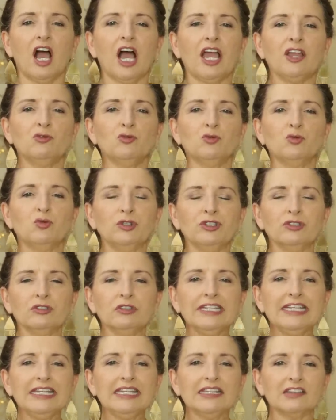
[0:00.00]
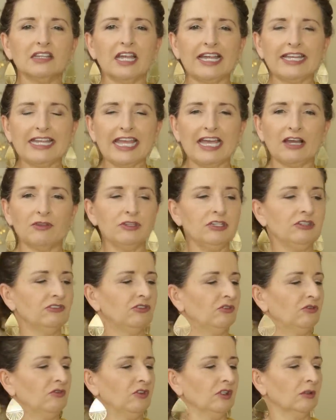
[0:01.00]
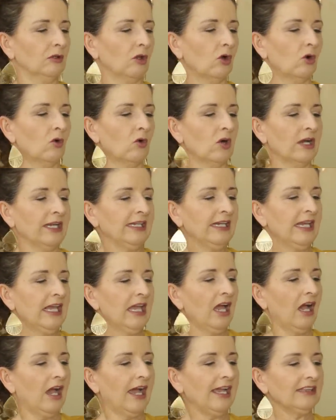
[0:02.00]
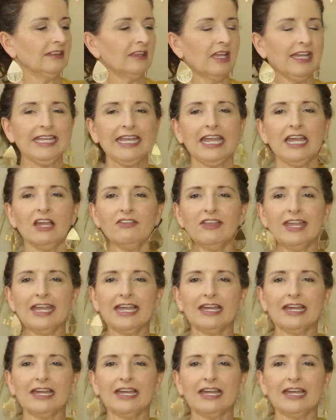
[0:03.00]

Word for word: I really like how these feel on. I like how they